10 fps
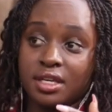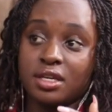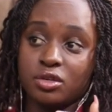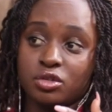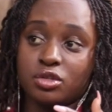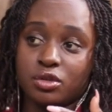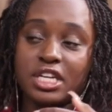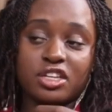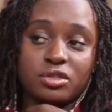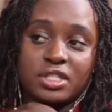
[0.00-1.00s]

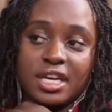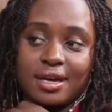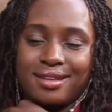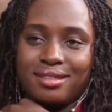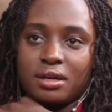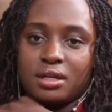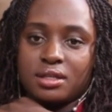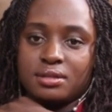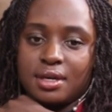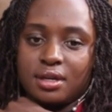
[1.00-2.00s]
Like you say, I think
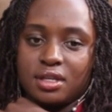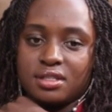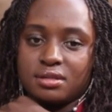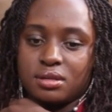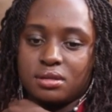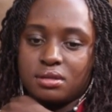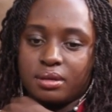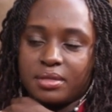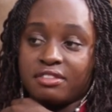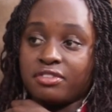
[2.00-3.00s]
understanding is just
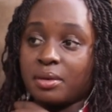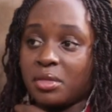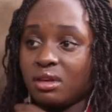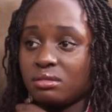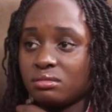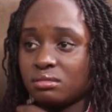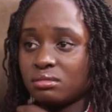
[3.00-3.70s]
affirming.